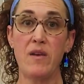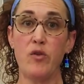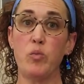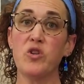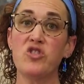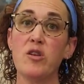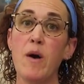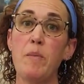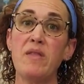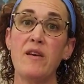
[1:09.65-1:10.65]
If you push them
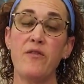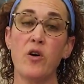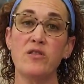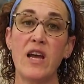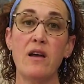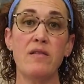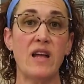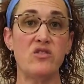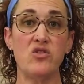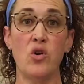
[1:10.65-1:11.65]
up and they fall down,
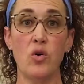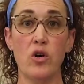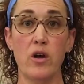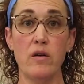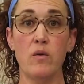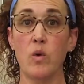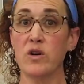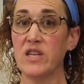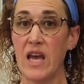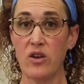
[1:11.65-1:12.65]
that's no good.
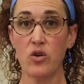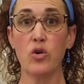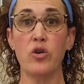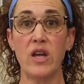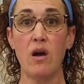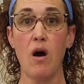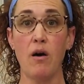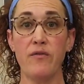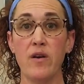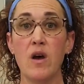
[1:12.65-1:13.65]
Or take your hoodie
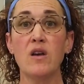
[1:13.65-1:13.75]
off.